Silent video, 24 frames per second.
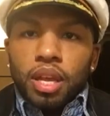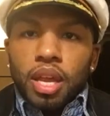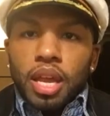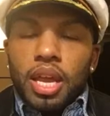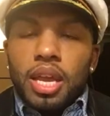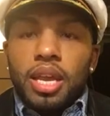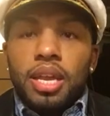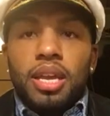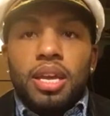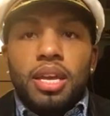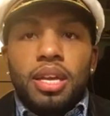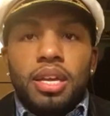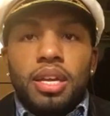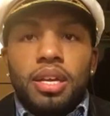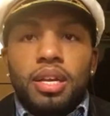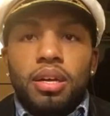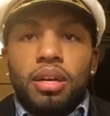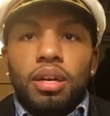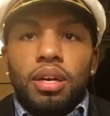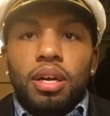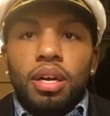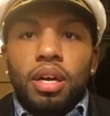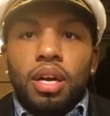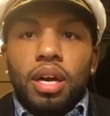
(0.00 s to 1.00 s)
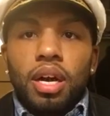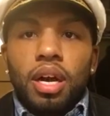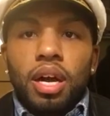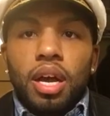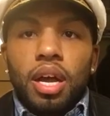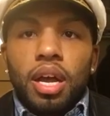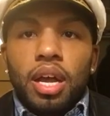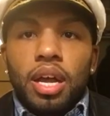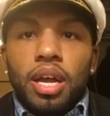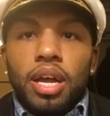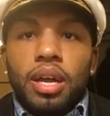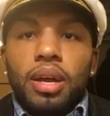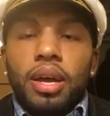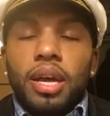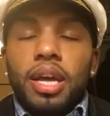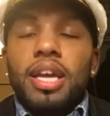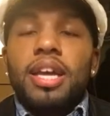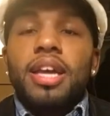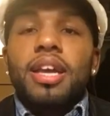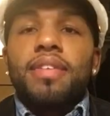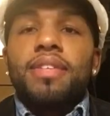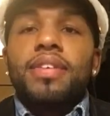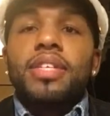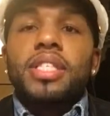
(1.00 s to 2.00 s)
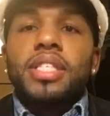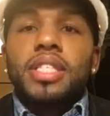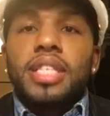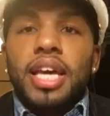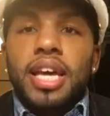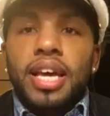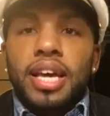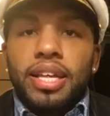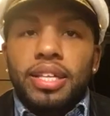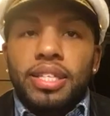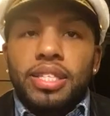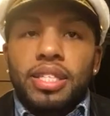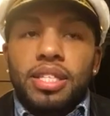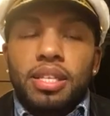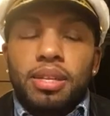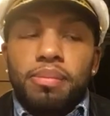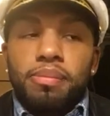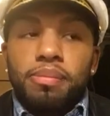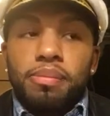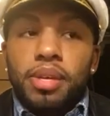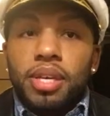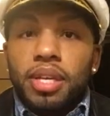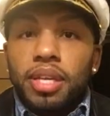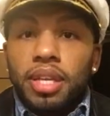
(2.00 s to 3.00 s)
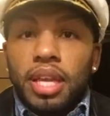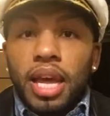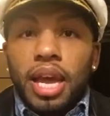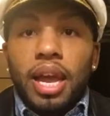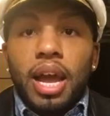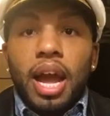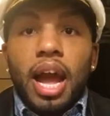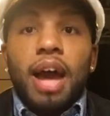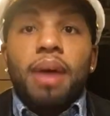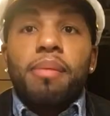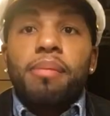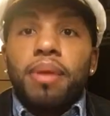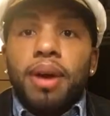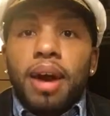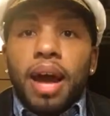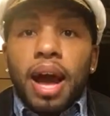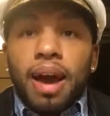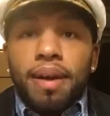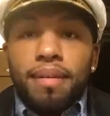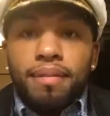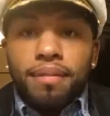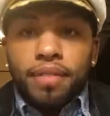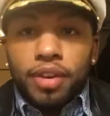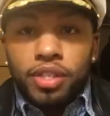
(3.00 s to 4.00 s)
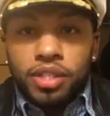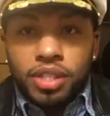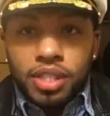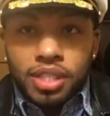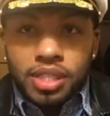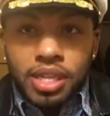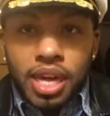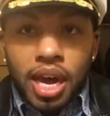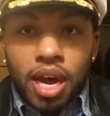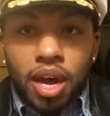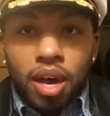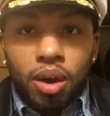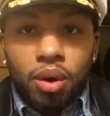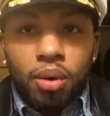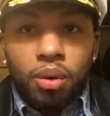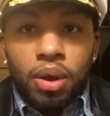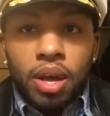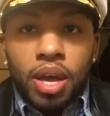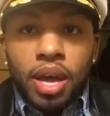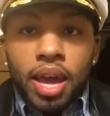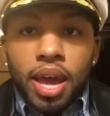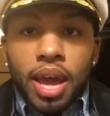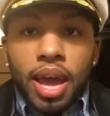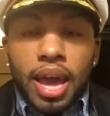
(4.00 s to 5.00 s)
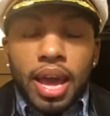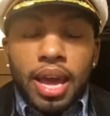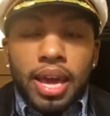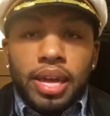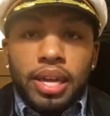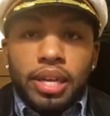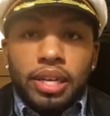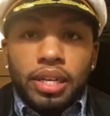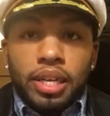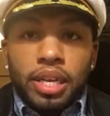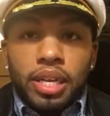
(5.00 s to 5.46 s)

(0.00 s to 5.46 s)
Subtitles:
He even said to me like I'm versatile, and